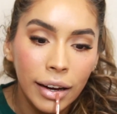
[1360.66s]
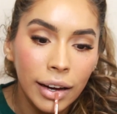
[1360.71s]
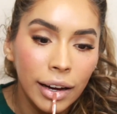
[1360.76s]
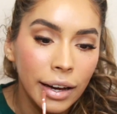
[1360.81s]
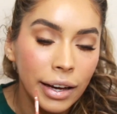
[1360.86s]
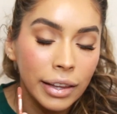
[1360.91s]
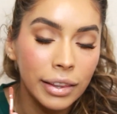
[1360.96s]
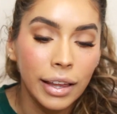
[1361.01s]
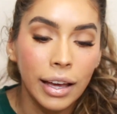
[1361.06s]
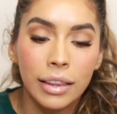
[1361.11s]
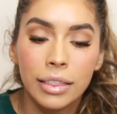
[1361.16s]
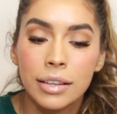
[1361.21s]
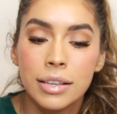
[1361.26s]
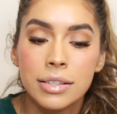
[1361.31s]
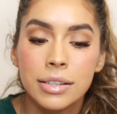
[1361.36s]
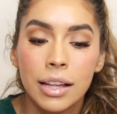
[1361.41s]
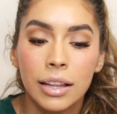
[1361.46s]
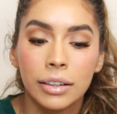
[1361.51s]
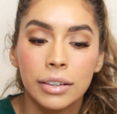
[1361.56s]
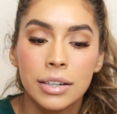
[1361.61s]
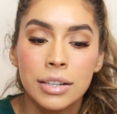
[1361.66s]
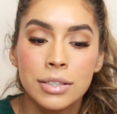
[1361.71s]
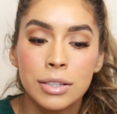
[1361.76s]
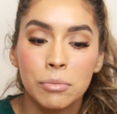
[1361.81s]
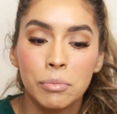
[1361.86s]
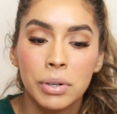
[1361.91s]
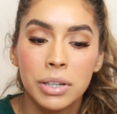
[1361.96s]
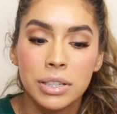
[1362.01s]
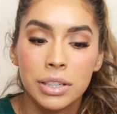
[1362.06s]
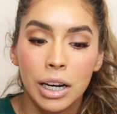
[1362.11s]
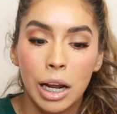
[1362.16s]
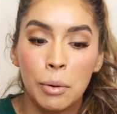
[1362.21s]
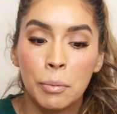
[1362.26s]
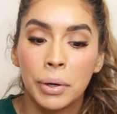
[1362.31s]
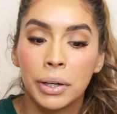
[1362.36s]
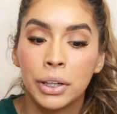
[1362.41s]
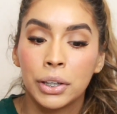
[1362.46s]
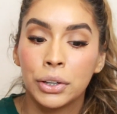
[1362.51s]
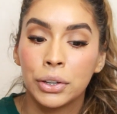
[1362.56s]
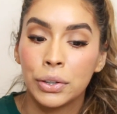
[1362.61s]
I like this color so much that I'm
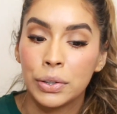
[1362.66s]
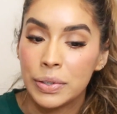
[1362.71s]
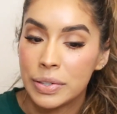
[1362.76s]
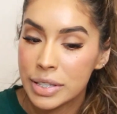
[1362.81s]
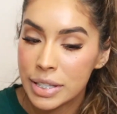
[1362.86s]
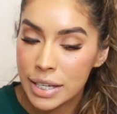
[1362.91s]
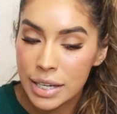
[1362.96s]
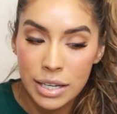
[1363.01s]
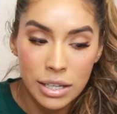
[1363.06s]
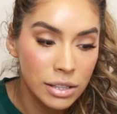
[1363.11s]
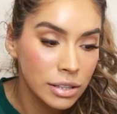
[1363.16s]
going to use it.